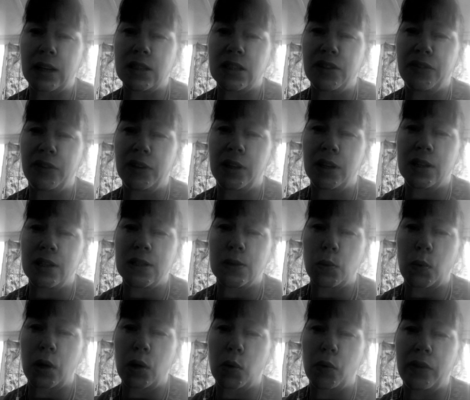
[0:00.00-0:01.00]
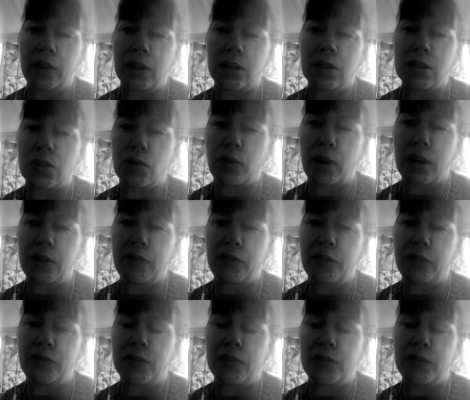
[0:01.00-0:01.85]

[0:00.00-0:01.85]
physical activity as well, then it's